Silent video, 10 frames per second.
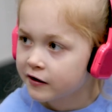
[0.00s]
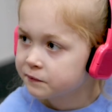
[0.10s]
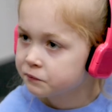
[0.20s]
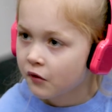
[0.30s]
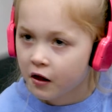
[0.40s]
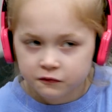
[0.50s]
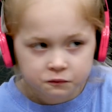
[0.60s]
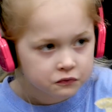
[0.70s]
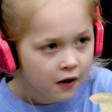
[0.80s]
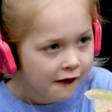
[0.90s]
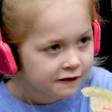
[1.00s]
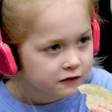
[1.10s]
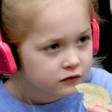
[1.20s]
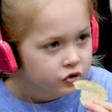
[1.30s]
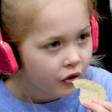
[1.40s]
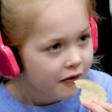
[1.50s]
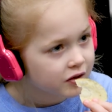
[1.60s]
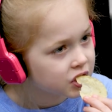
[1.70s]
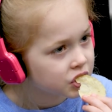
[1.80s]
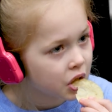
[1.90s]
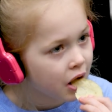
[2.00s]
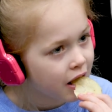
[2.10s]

I think that, you know, within the next